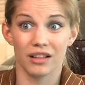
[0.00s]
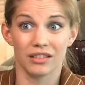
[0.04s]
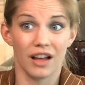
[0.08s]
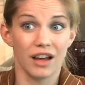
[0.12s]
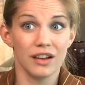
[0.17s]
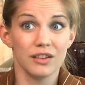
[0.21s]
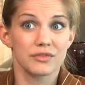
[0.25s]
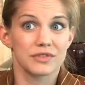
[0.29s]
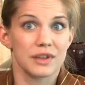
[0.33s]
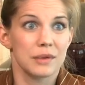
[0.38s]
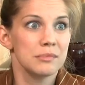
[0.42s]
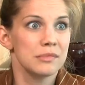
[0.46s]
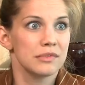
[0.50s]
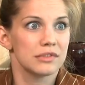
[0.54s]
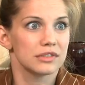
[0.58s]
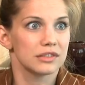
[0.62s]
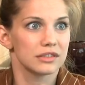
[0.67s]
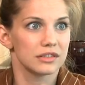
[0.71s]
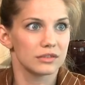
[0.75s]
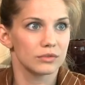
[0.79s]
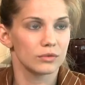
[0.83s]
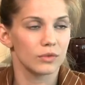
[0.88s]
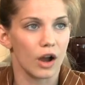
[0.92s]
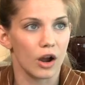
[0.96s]
a lot of them
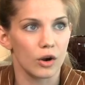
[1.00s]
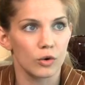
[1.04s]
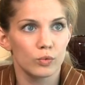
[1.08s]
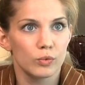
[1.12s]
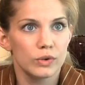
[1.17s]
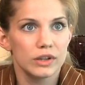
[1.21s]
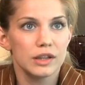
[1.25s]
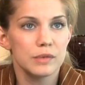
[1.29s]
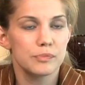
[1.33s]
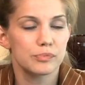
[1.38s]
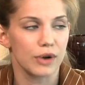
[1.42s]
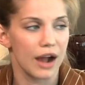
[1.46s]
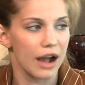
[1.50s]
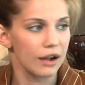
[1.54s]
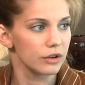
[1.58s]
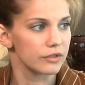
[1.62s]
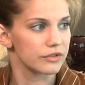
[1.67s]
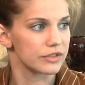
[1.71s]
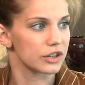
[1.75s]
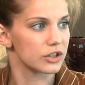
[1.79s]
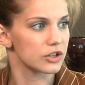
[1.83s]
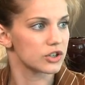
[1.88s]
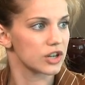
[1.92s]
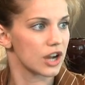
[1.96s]
are really
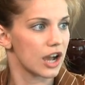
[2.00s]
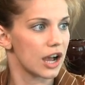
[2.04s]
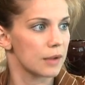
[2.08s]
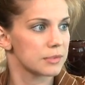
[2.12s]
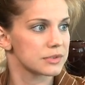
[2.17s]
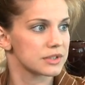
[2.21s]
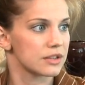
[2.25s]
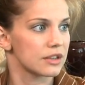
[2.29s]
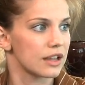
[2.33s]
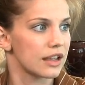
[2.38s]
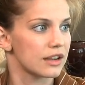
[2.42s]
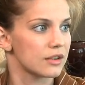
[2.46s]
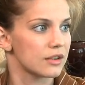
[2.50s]
proud of their jobs